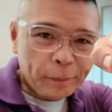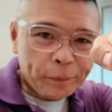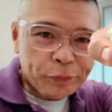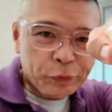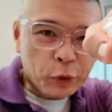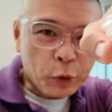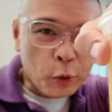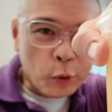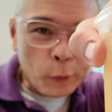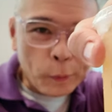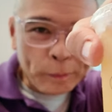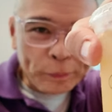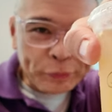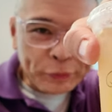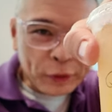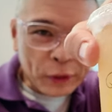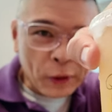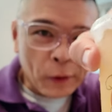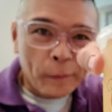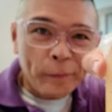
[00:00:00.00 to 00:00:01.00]
Okay.
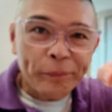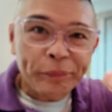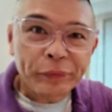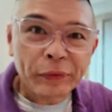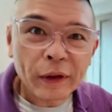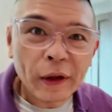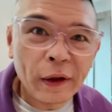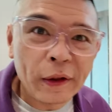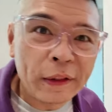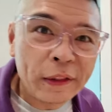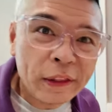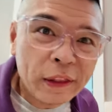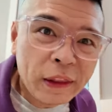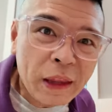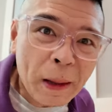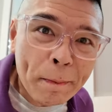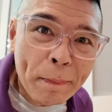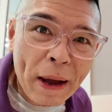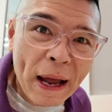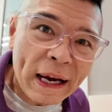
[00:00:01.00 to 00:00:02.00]
Now, got my
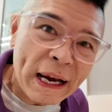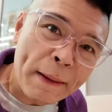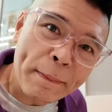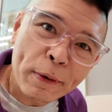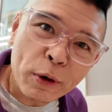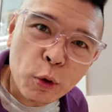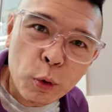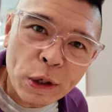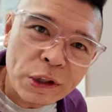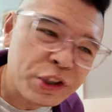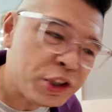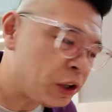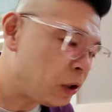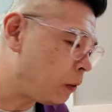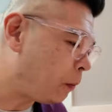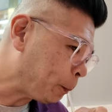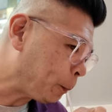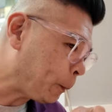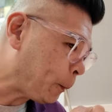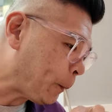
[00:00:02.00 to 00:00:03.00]
the pineapple
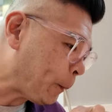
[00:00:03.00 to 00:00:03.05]
cleanser.